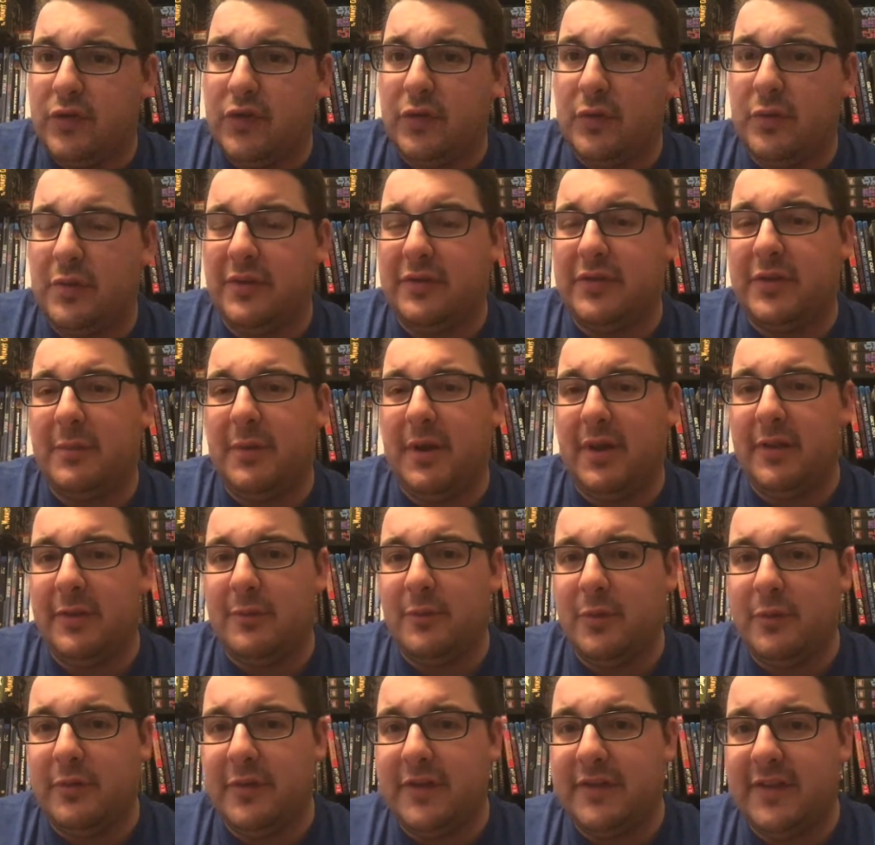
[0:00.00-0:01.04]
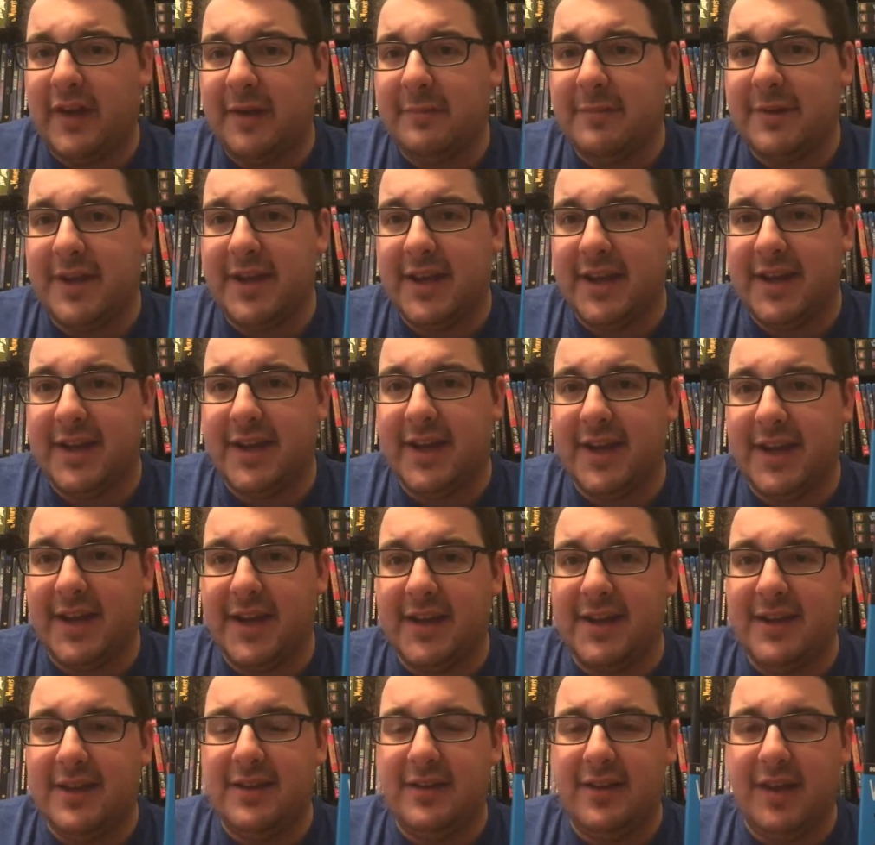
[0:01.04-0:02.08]
soon of some other movies I've been getting
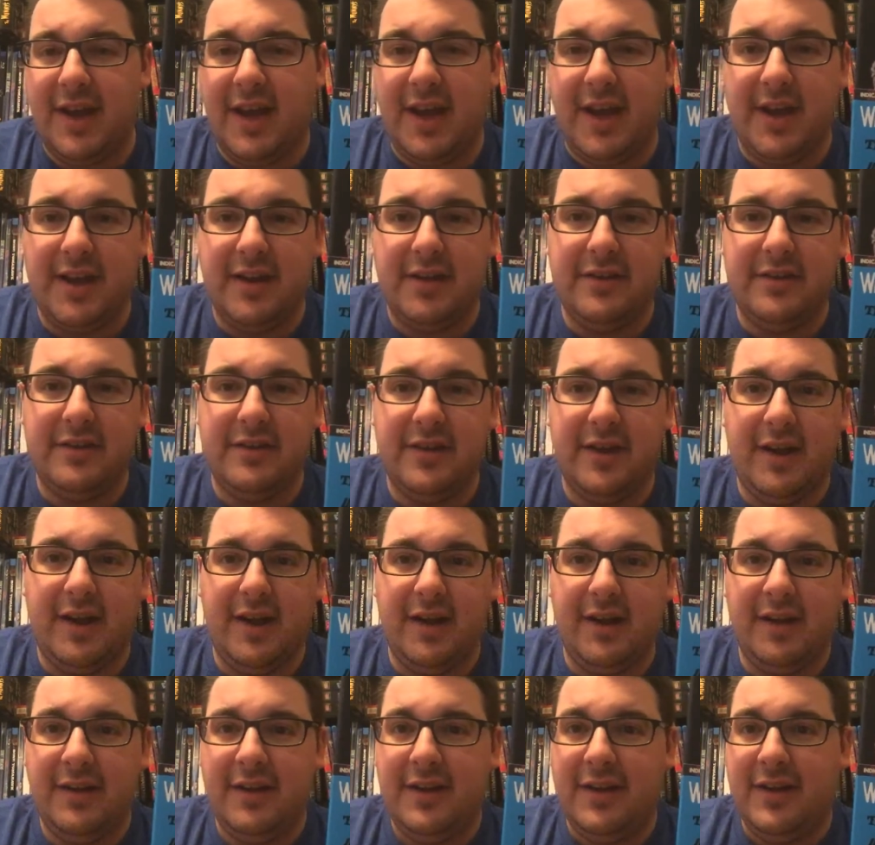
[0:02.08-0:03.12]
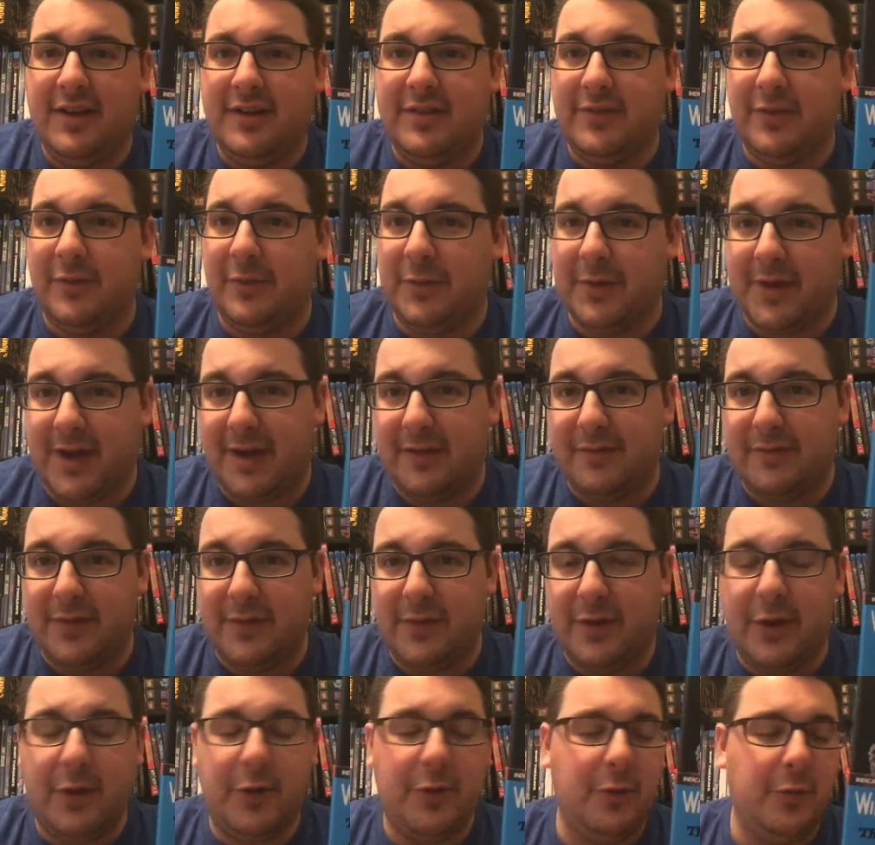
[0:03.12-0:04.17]
in. And so look out for
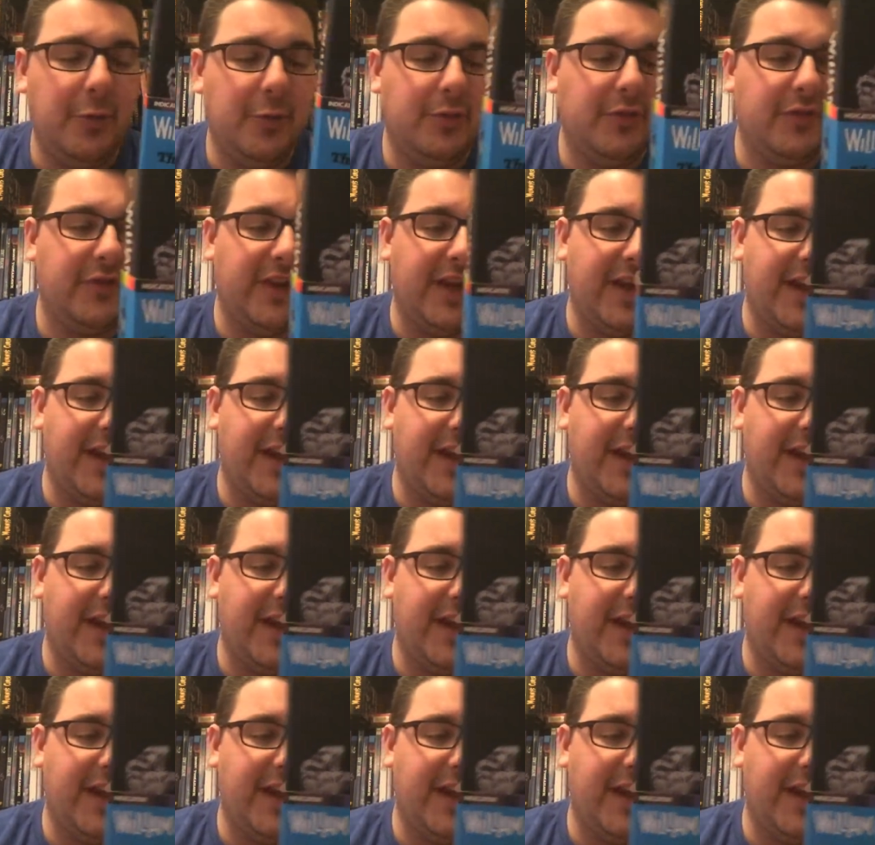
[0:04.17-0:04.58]
those.